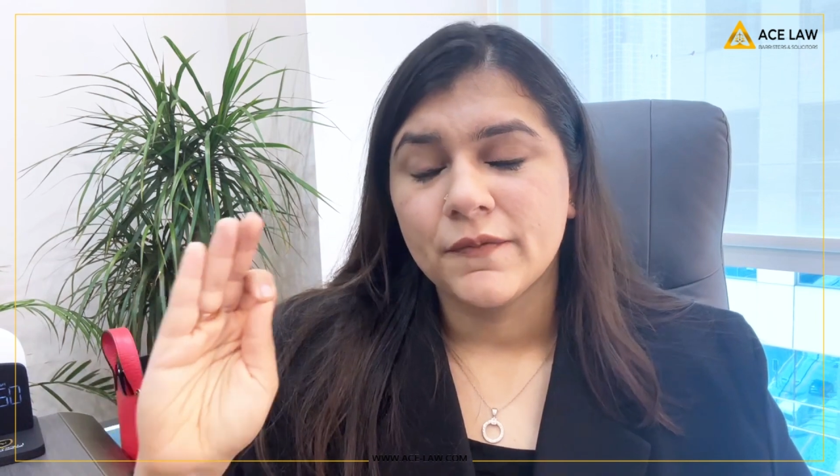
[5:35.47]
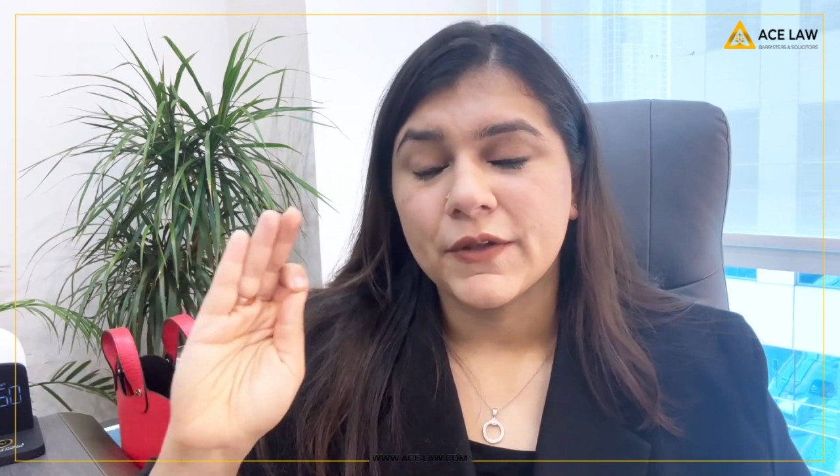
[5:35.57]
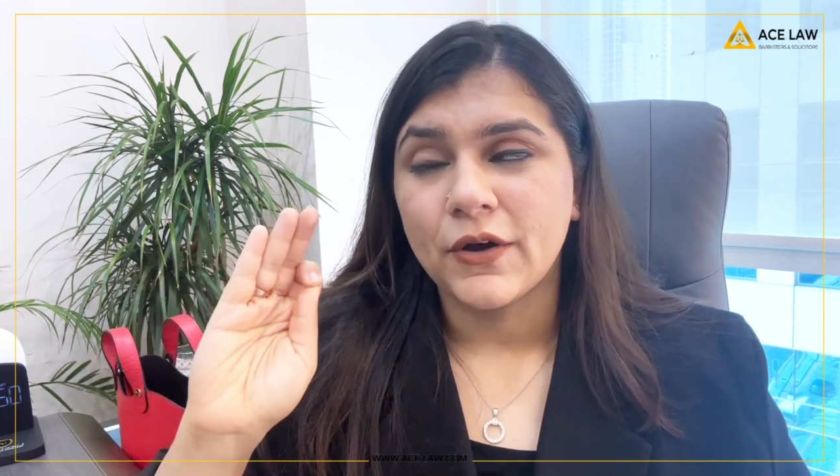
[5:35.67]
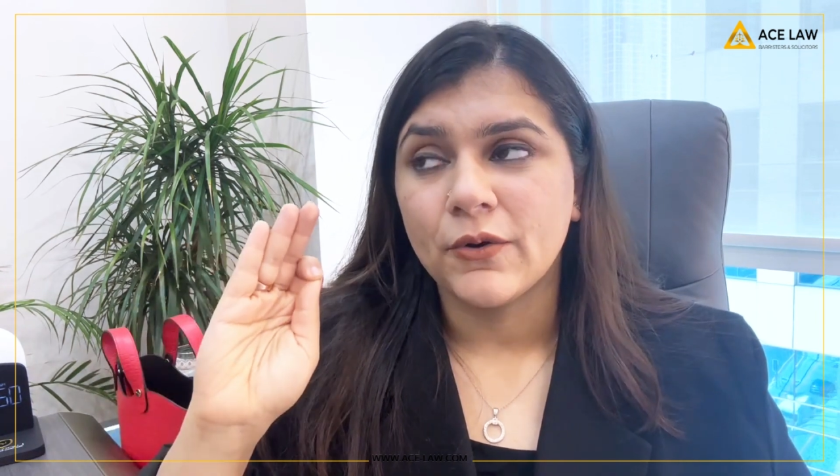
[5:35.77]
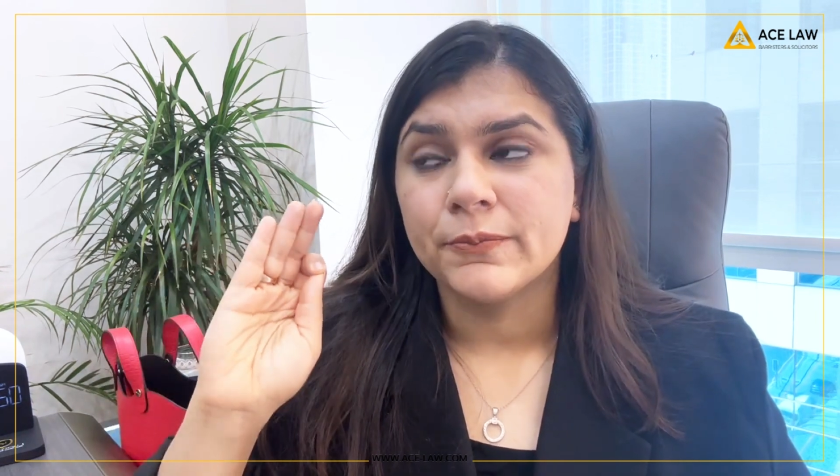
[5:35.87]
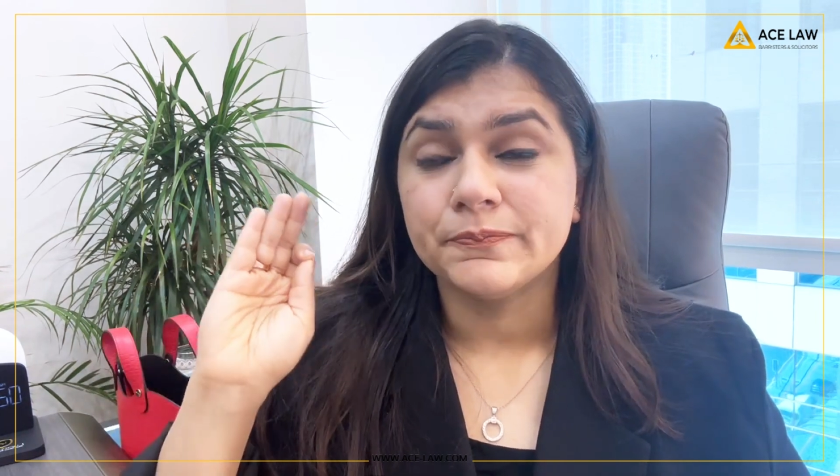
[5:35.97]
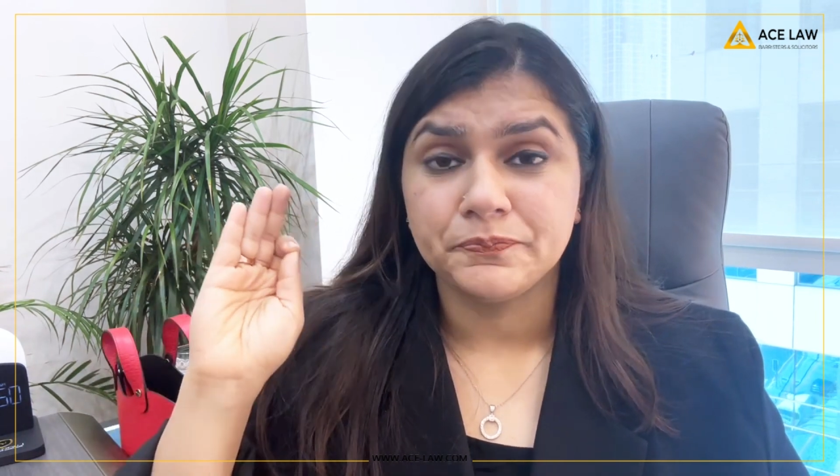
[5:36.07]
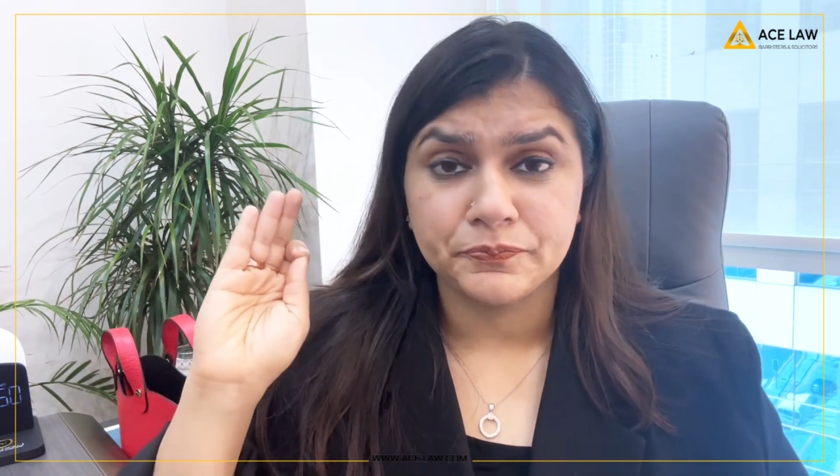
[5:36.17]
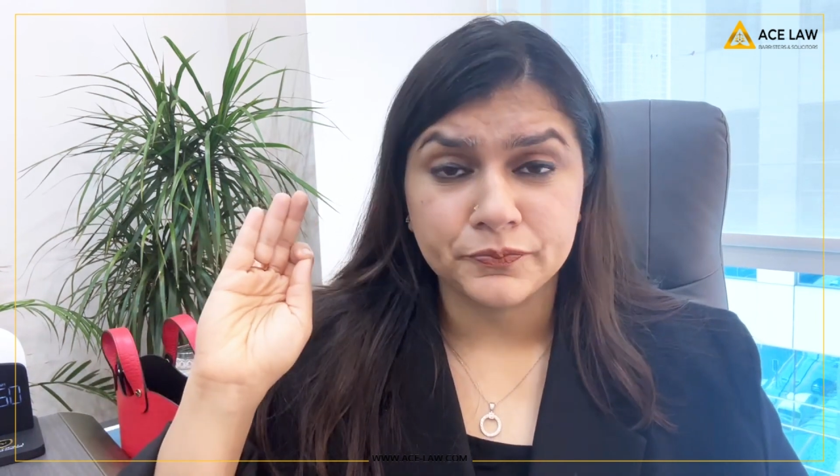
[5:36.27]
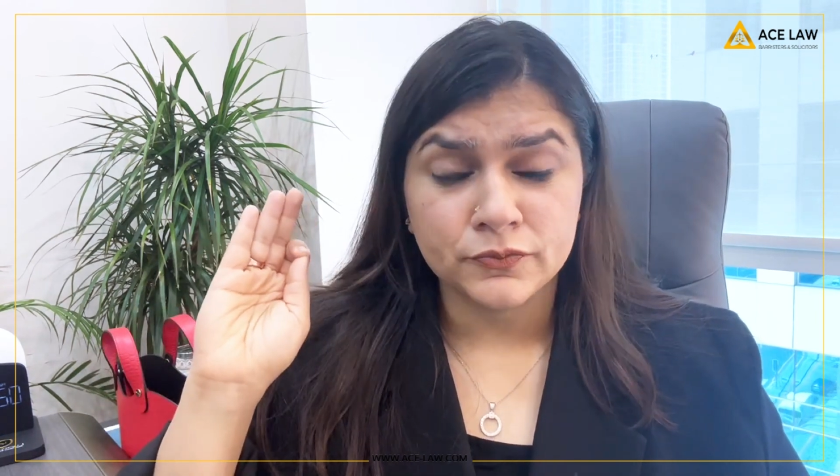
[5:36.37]
Now,
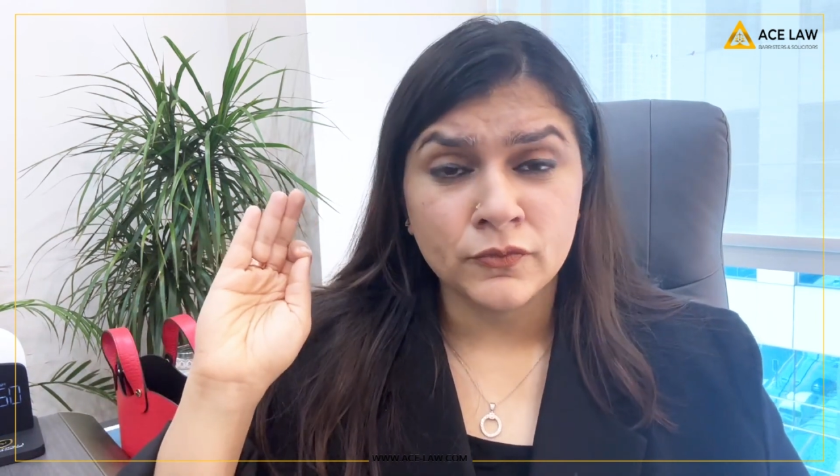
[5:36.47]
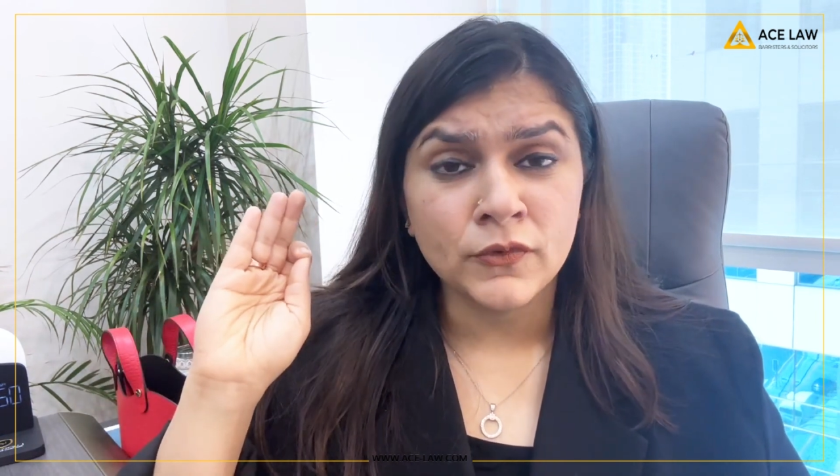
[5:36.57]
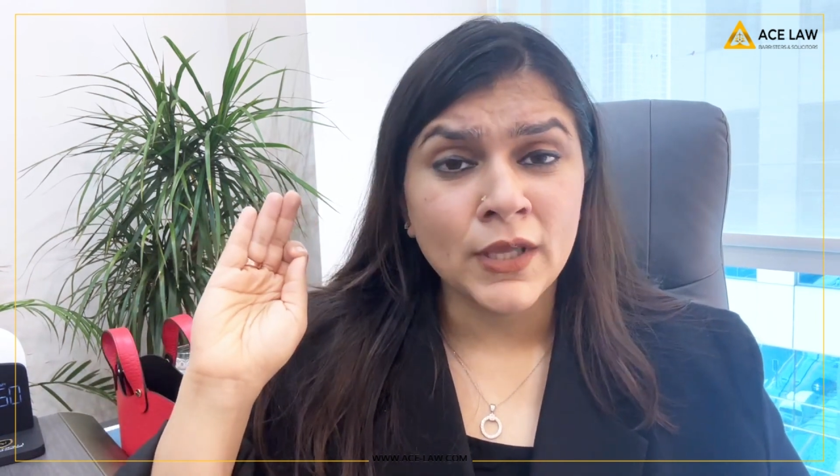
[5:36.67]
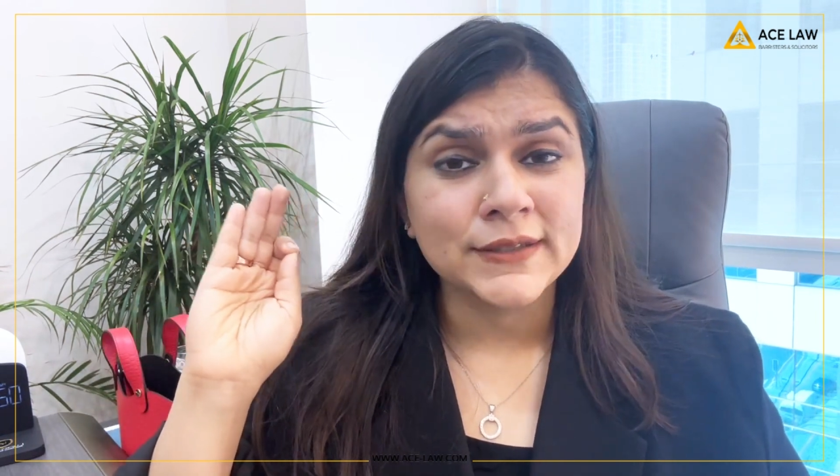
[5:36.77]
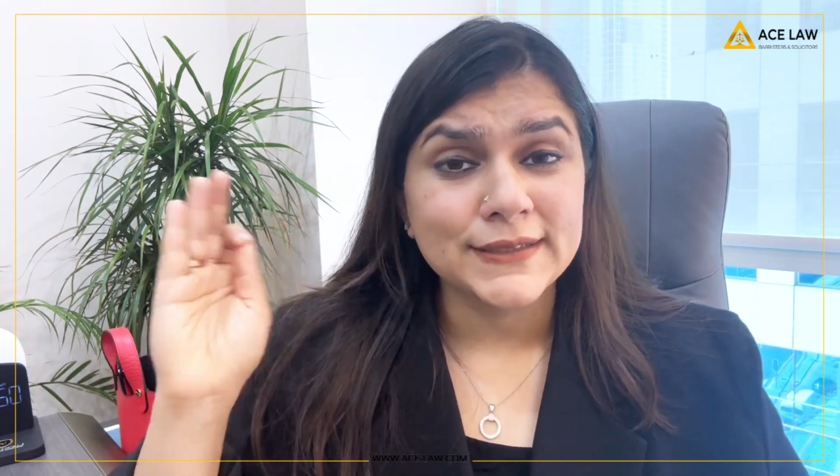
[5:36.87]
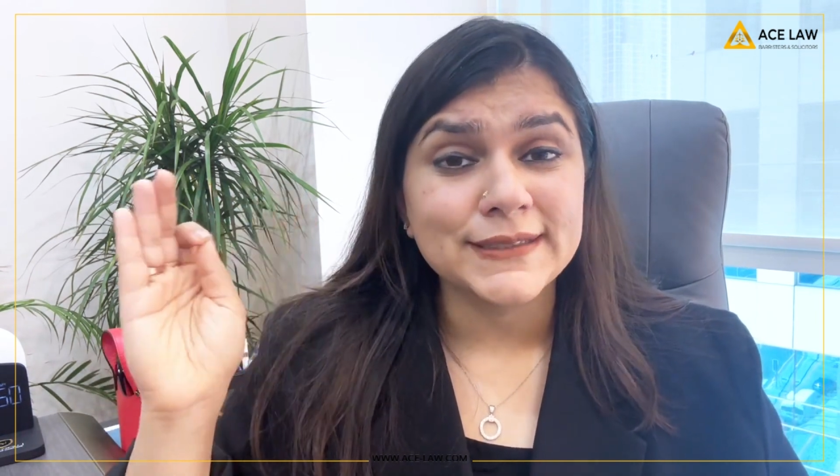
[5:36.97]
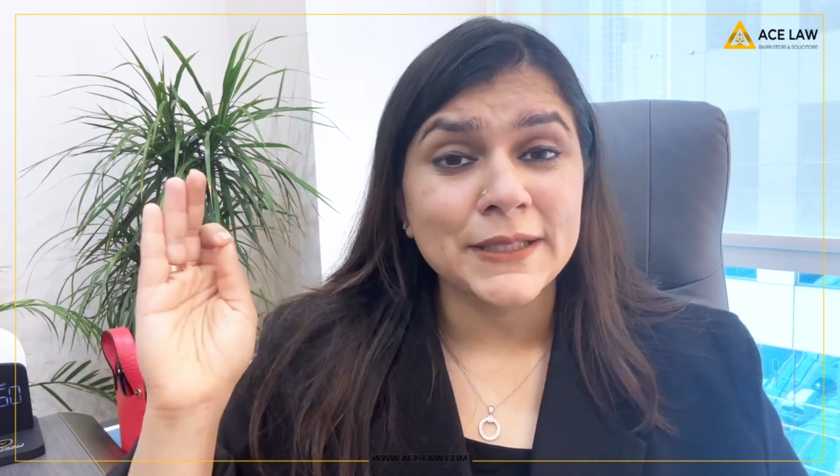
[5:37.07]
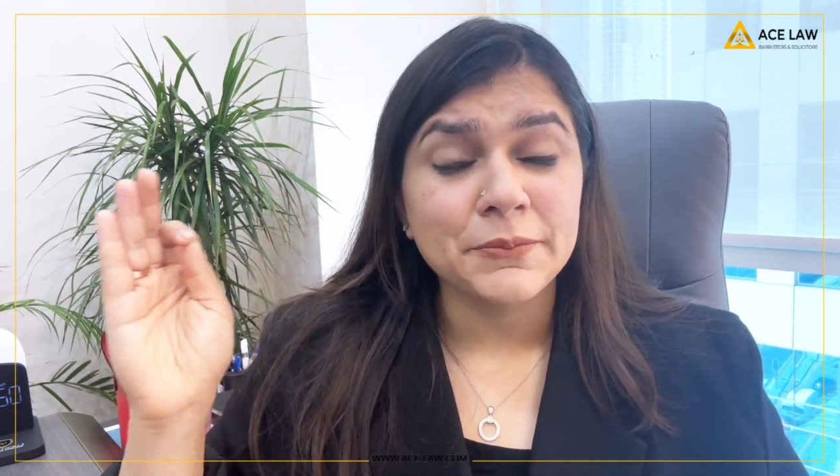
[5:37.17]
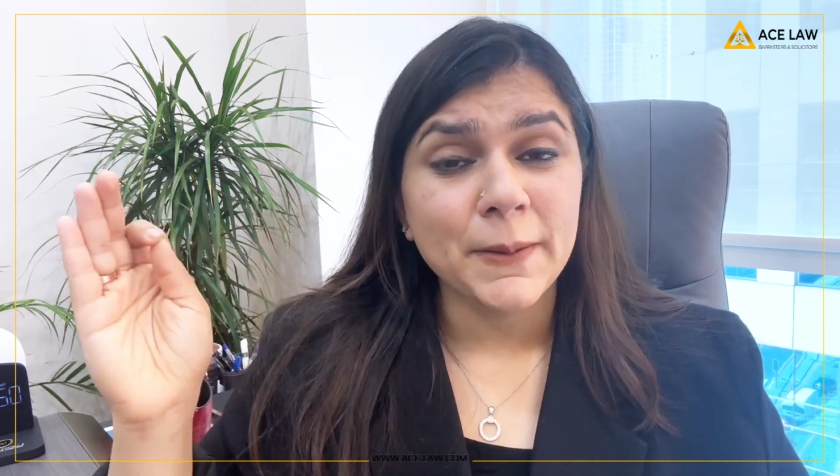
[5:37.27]
this can